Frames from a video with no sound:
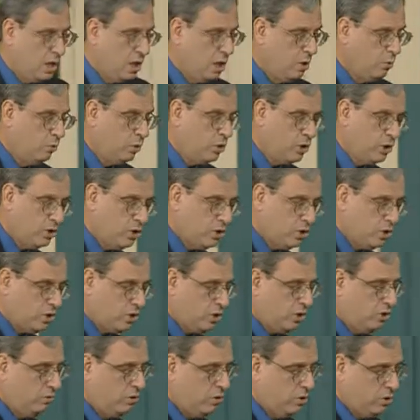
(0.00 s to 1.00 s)
were
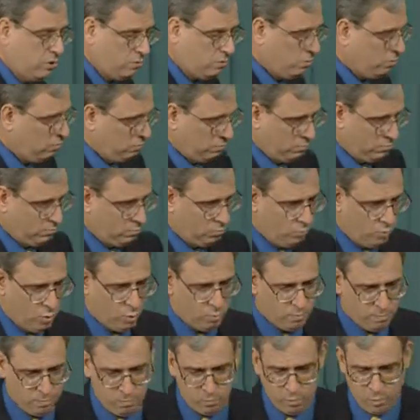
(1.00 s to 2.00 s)
just
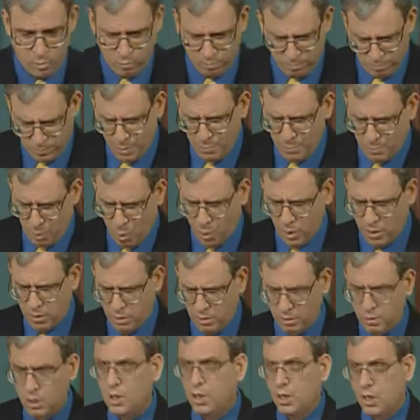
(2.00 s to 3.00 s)
were
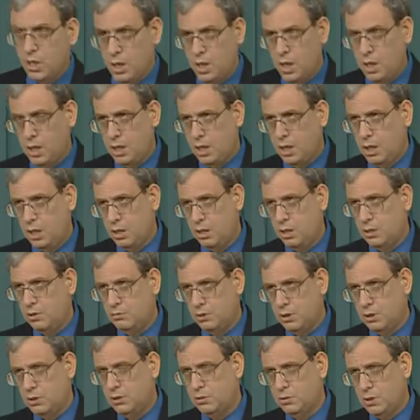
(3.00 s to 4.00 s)
important,
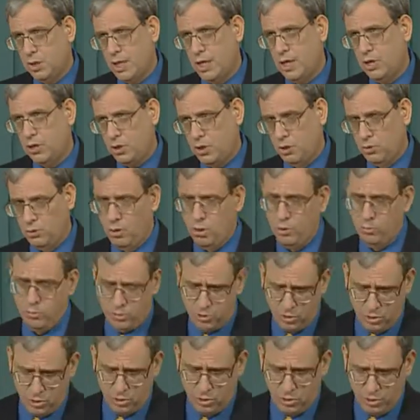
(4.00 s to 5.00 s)
along
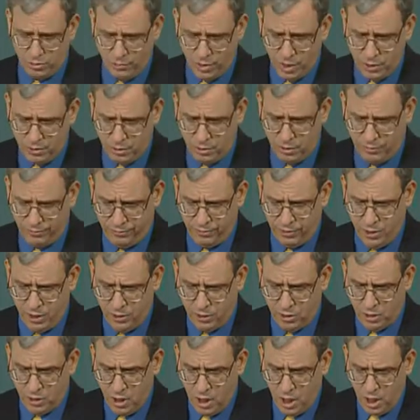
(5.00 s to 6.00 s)
with a series of other
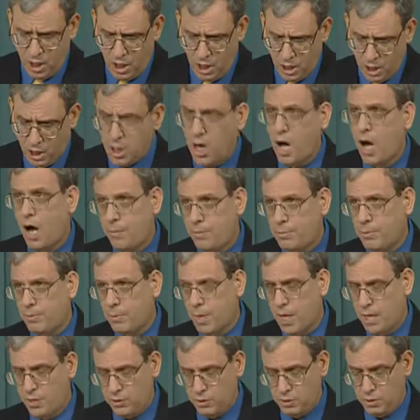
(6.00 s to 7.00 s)
defeats, in
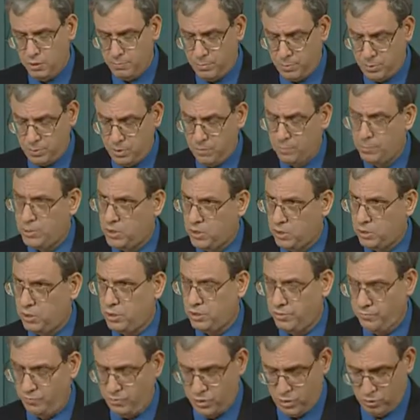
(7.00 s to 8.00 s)
compromising the
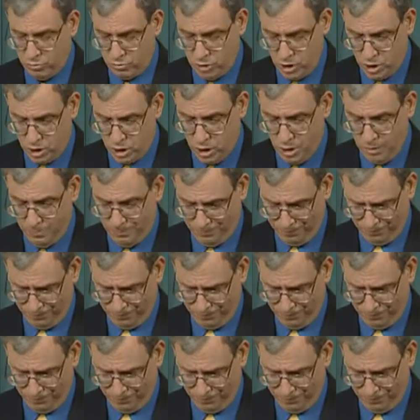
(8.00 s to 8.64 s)
position of this regime.